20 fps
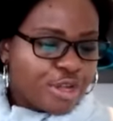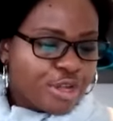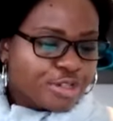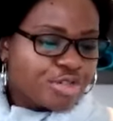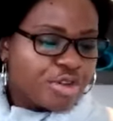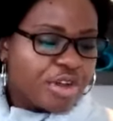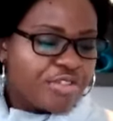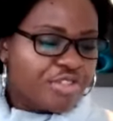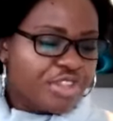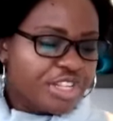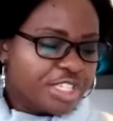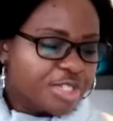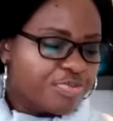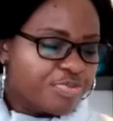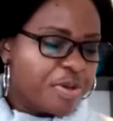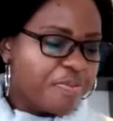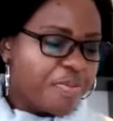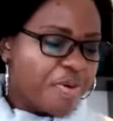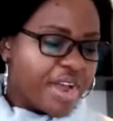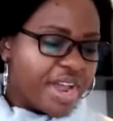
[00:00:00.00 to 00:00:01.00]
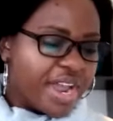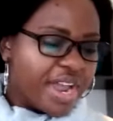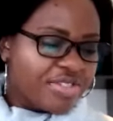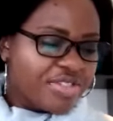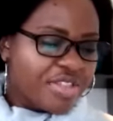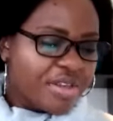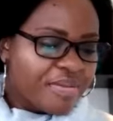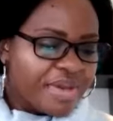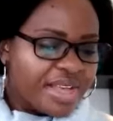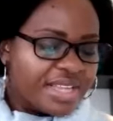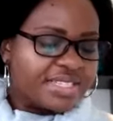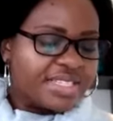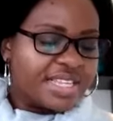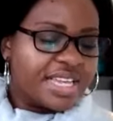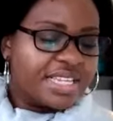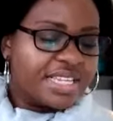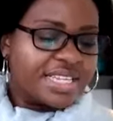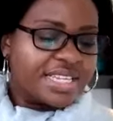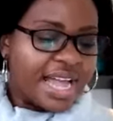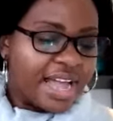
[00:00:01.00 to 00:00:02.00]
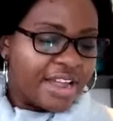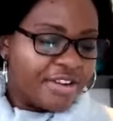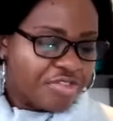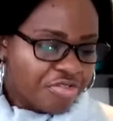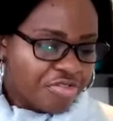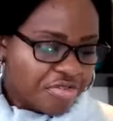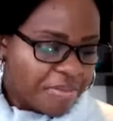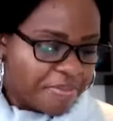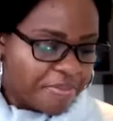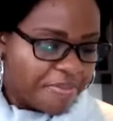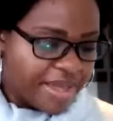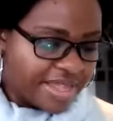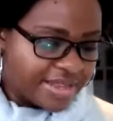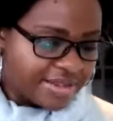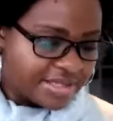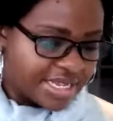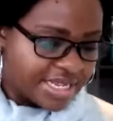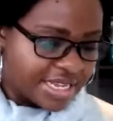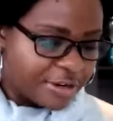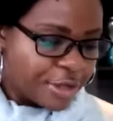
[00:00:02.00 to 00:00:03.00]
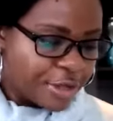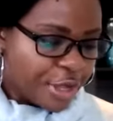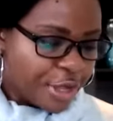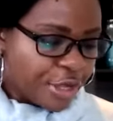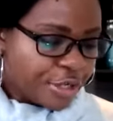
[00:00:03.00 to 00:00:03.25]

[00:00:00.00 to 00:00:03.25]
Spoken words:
So these people heard the message and repented.